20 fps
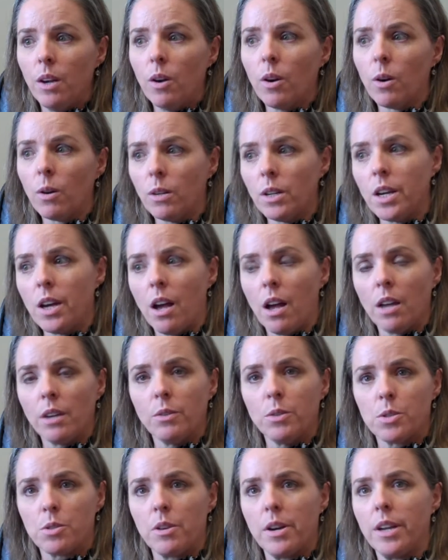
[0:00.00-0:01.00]
Early on,
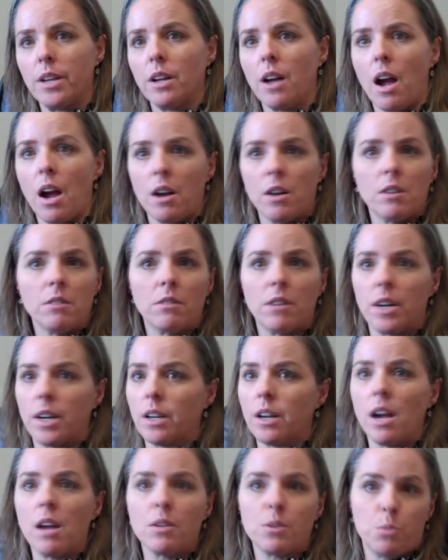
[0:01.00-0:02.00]
it was Grand Isle.
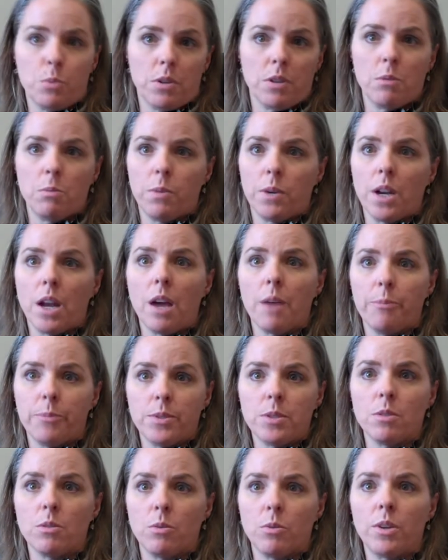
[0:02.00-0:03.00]
Grand Isle's been opened up,
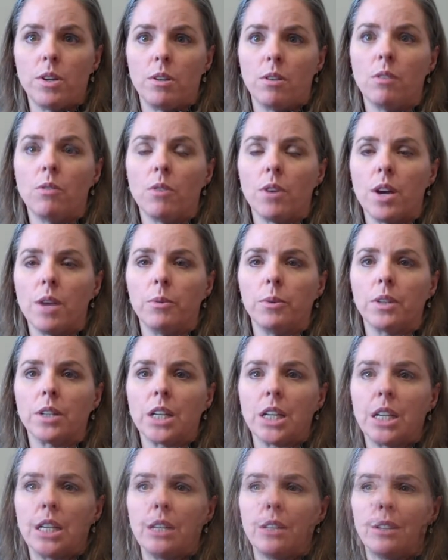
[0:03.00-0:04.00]
so we were able to
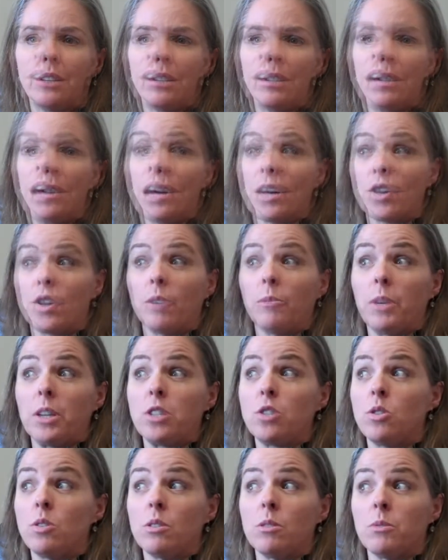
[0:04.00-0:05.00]
get in there. Actually, my
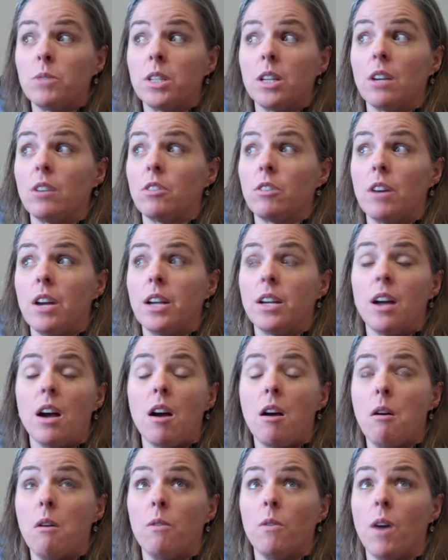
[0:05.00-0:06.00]
student went down to Grand
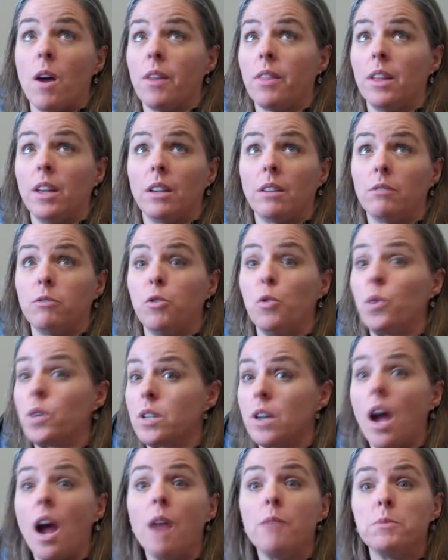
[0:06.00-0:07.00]
Isle, I think, 4
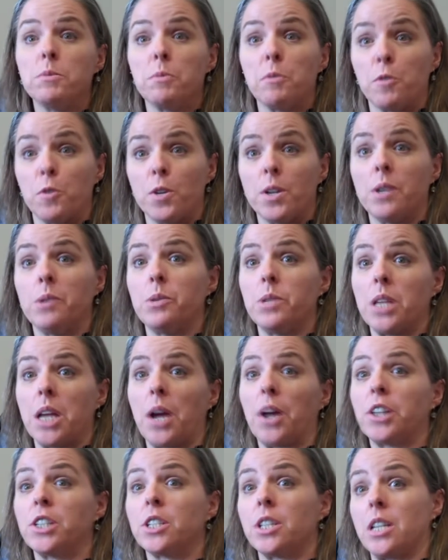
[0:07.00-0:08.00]
times before he was
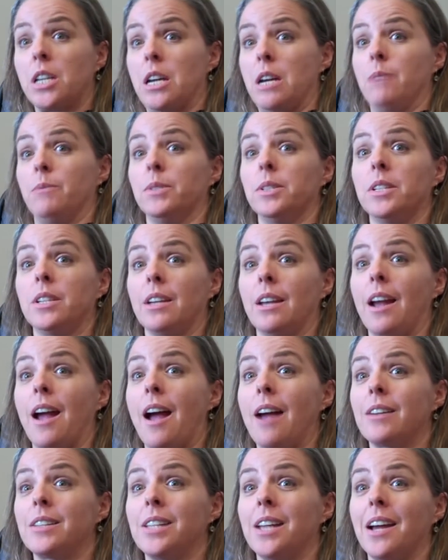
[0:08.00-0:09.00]
actually able to get
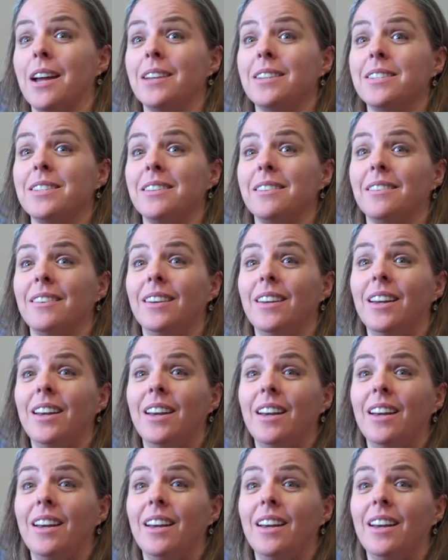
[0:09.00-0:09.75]
access, and